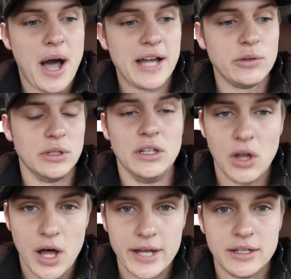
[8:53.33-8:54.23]
I do a
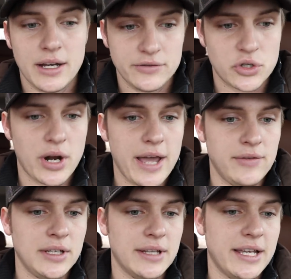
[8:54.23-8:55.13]
lot of
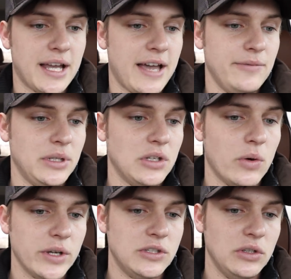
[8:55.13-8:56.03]
driving. Like, I've been
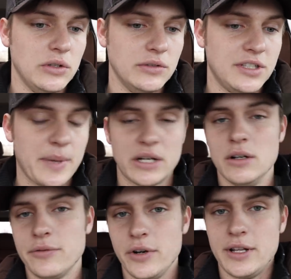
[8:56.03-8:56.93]
going to see my
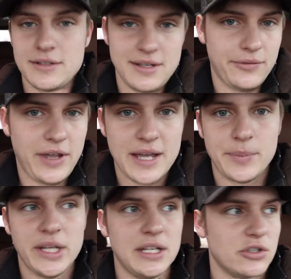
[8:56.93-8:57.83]
girlfriend and see
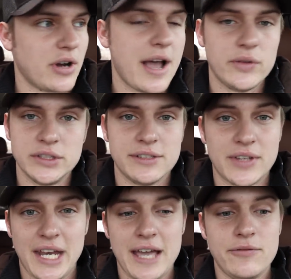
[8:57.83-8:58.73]
family and travel and stuff,
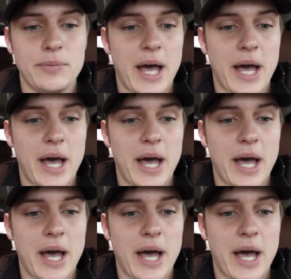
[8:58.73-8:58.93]
and I